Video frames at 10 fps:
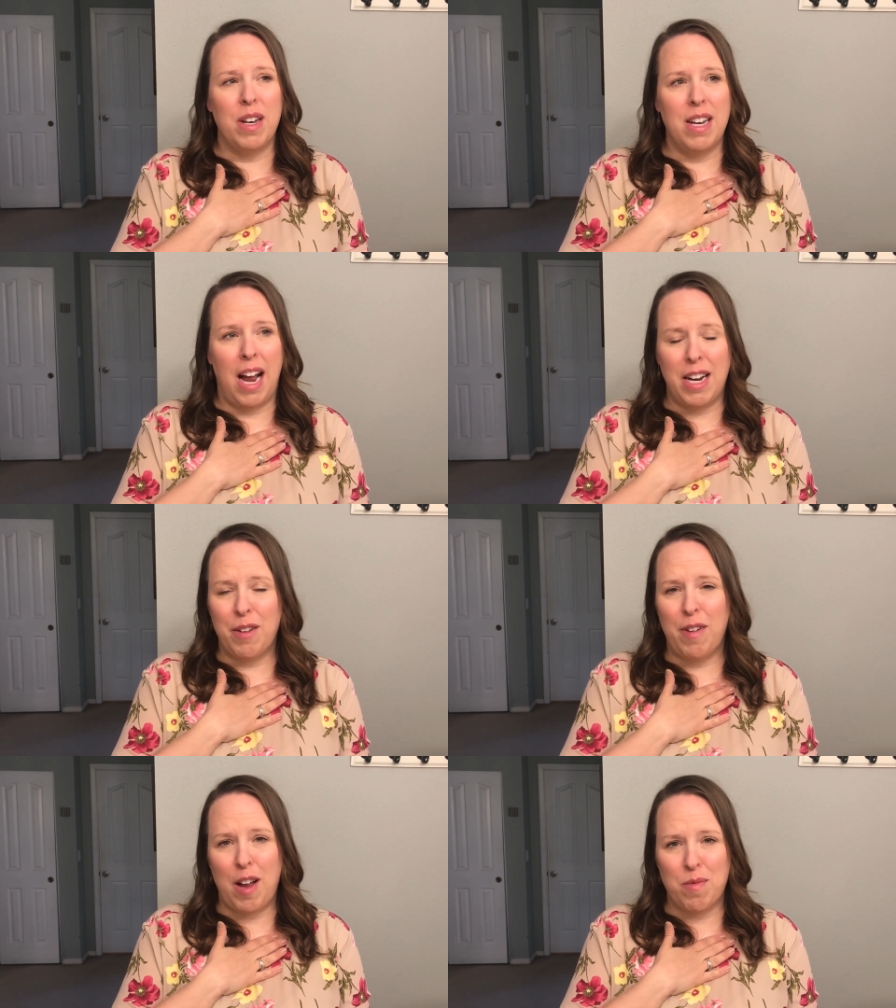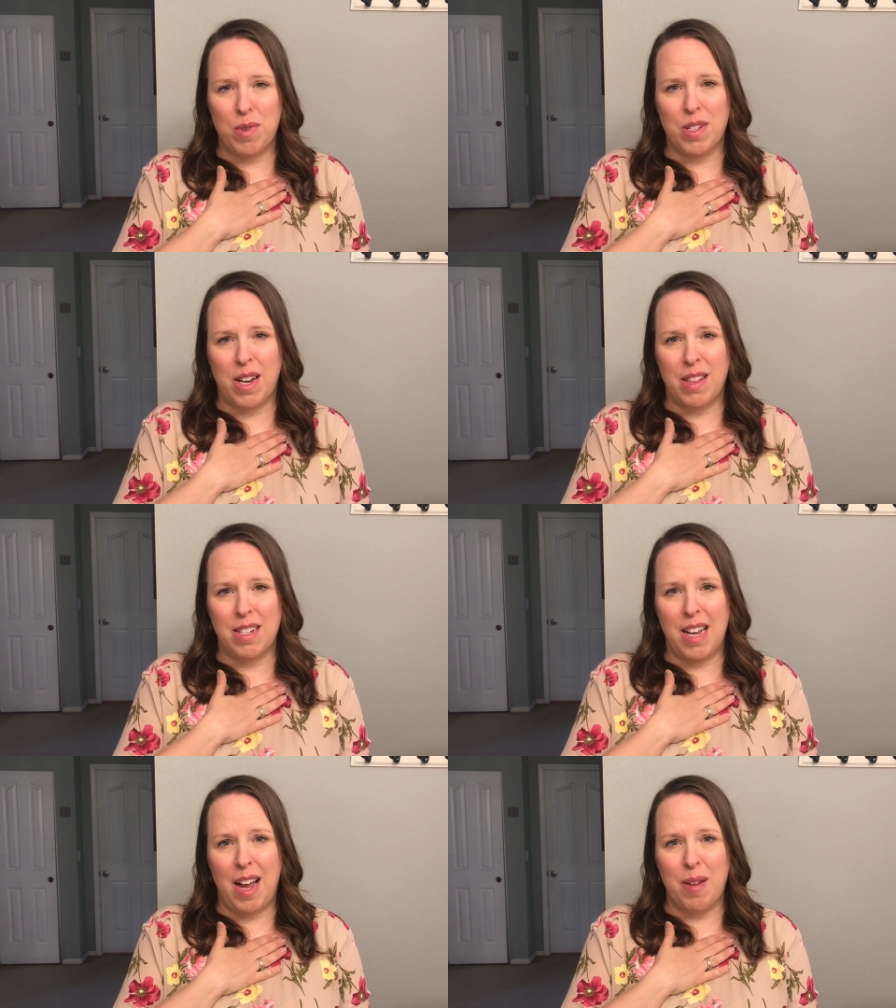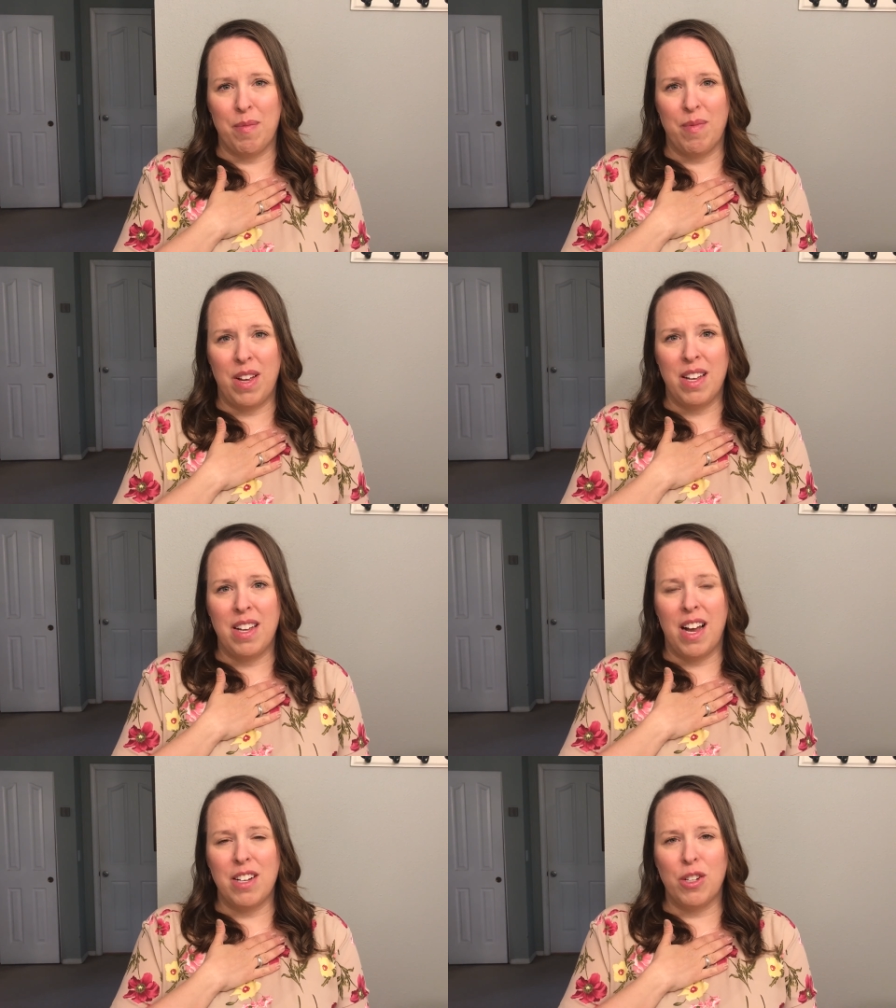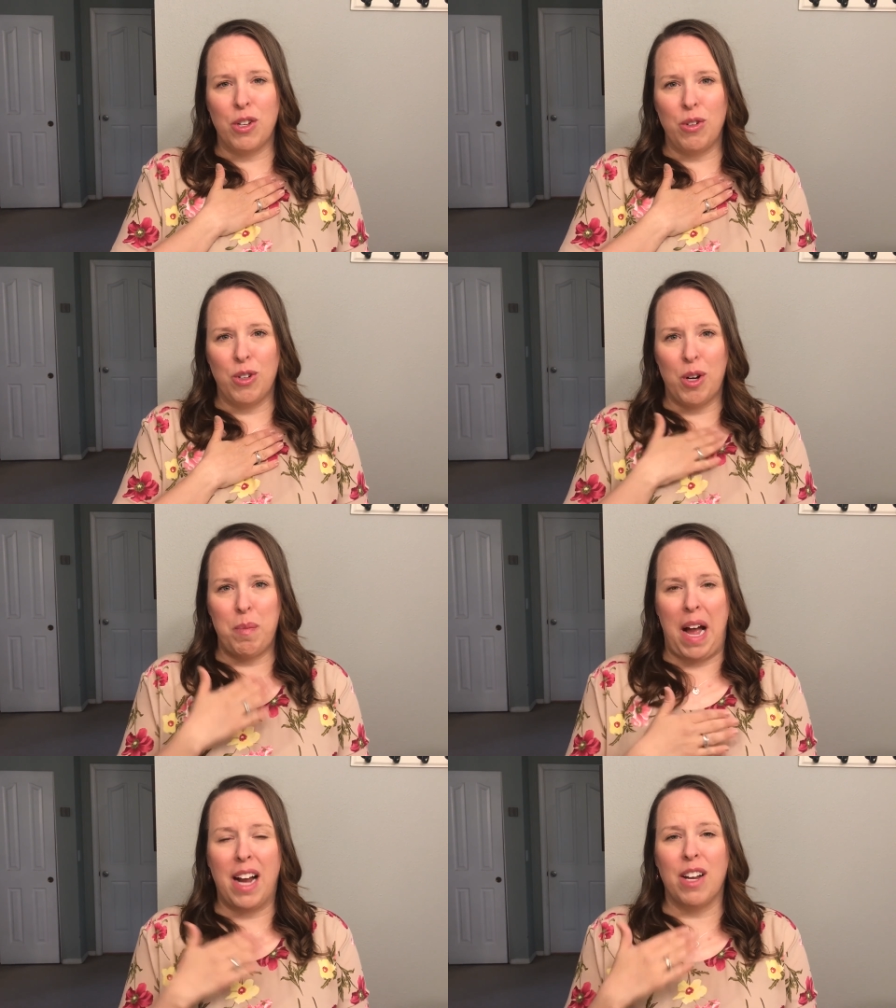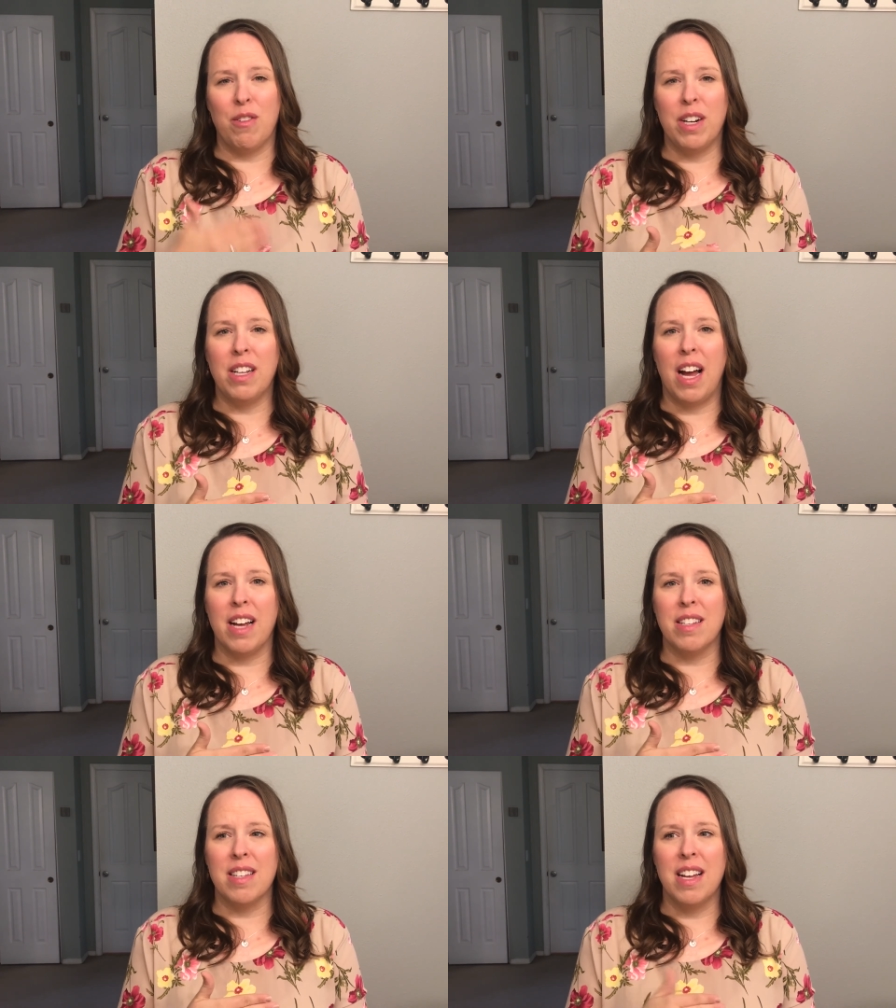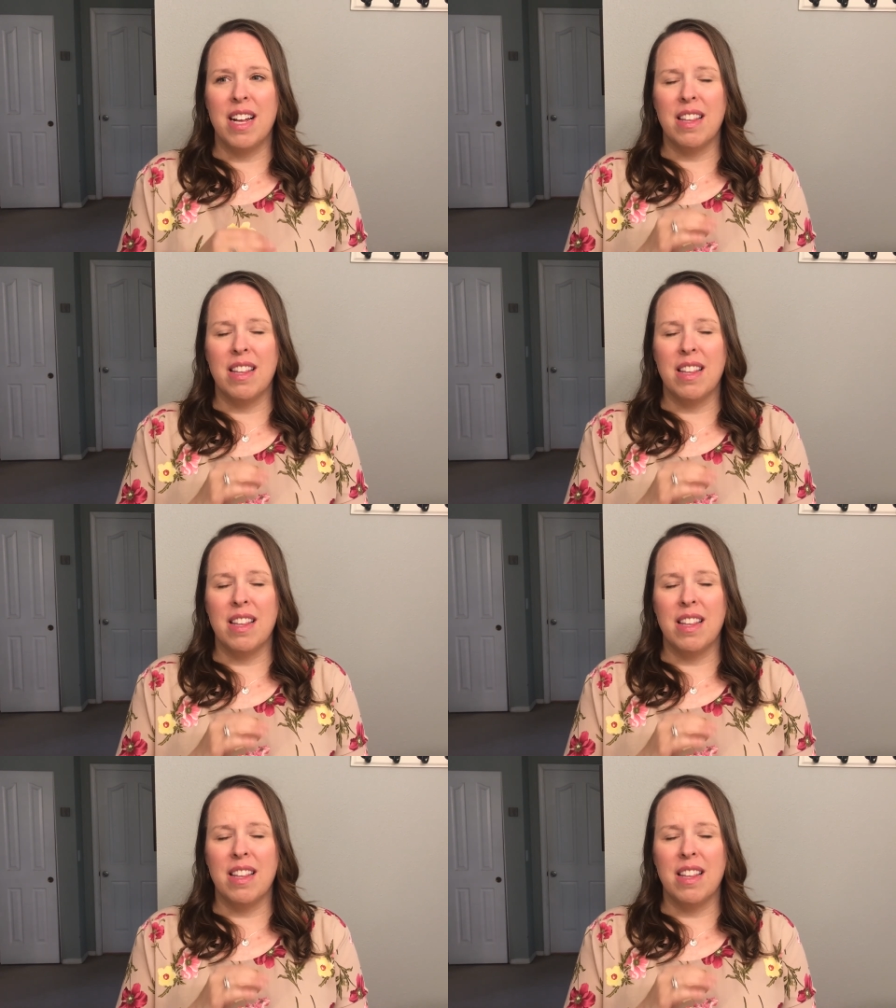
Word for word: 95% of the time until you look back and realize